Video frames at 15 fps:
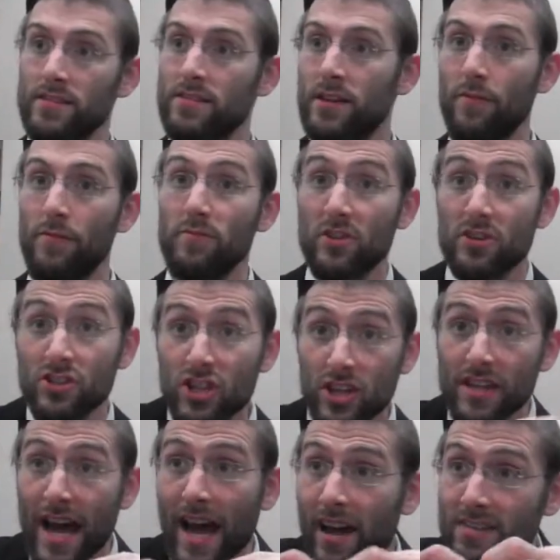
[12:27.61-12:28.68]
is enough is because
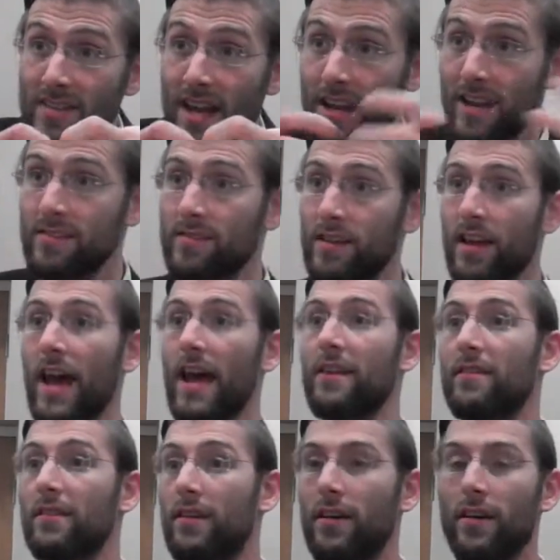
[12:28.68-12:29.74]
Shita Achas, that is the get.